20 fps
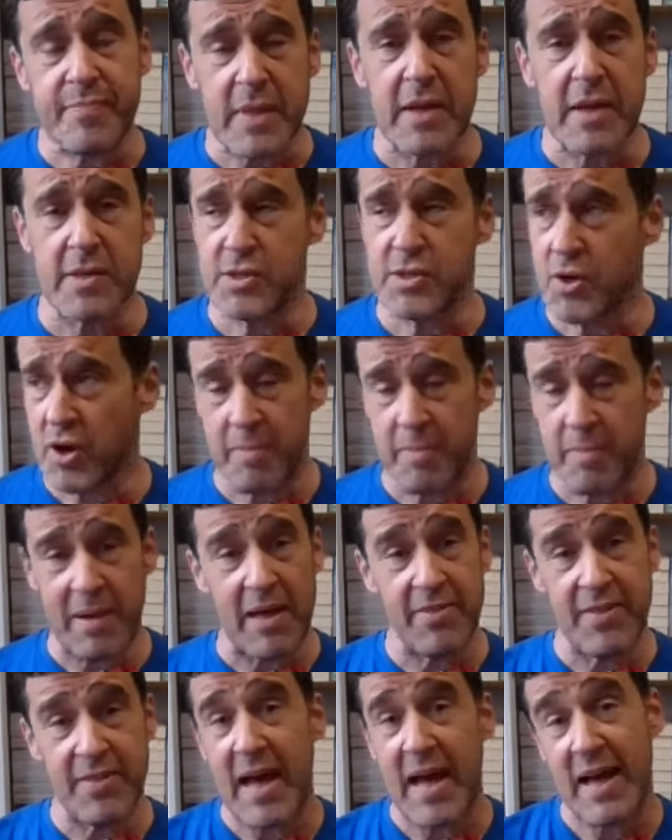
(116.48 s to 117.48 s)
a story
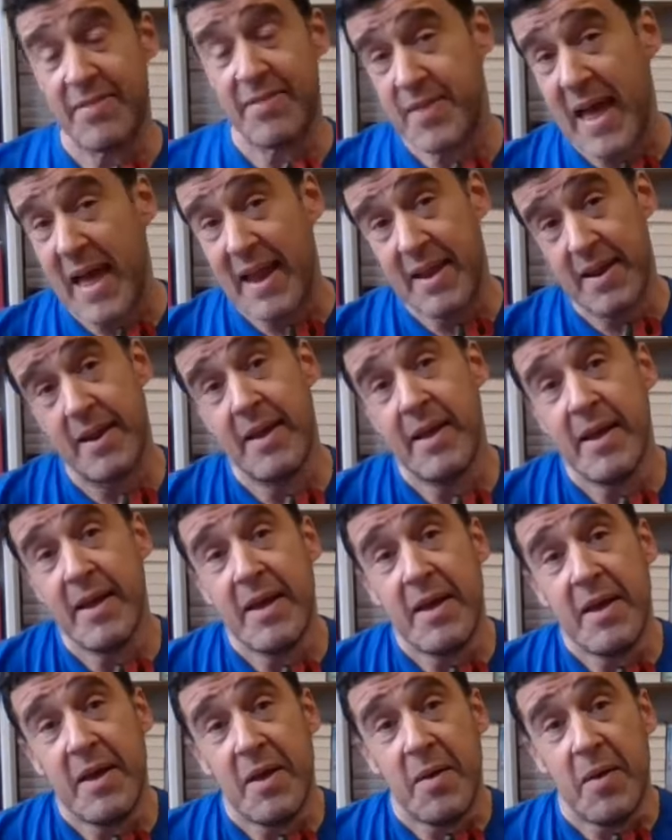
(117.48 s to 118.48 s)
about that. And then
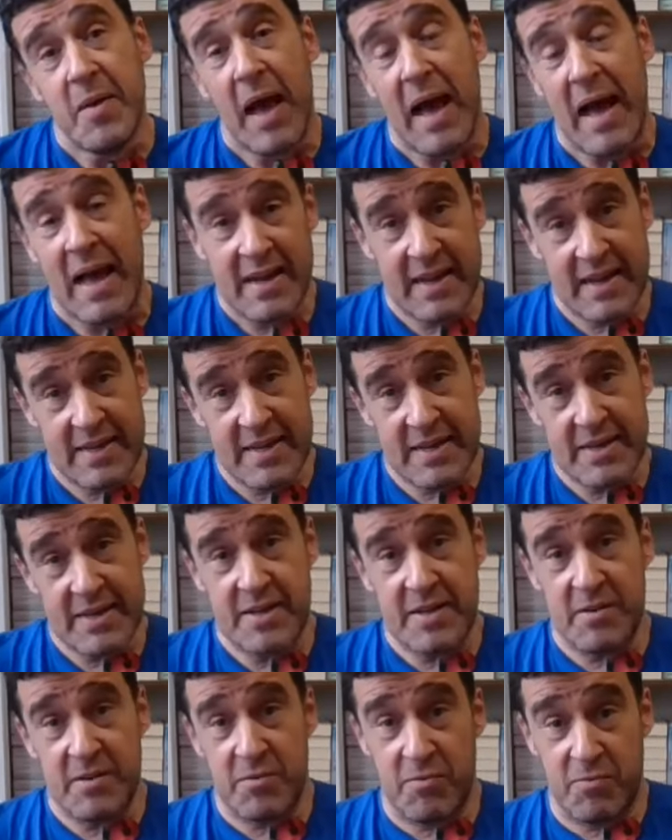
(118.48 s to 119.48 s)
I needed
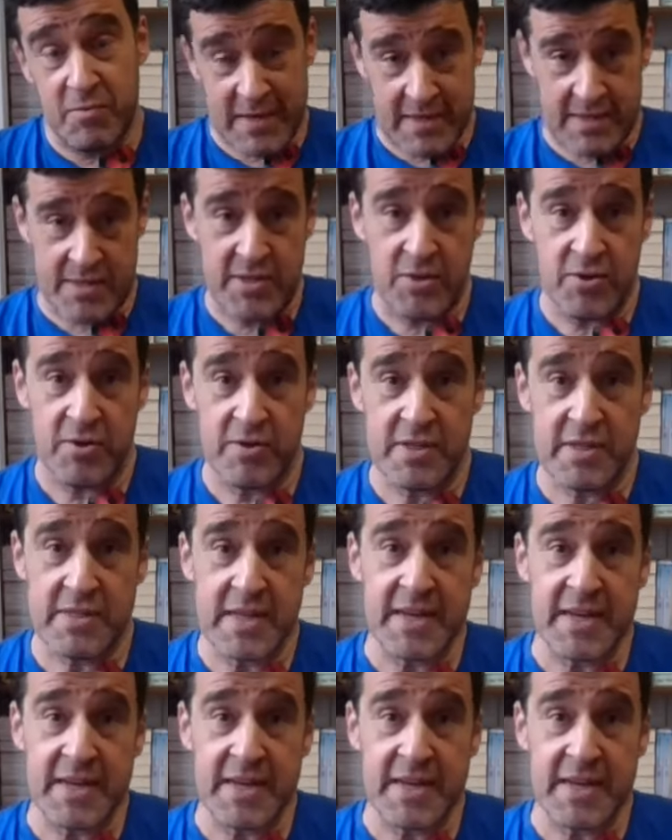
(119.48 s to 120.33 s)
resources.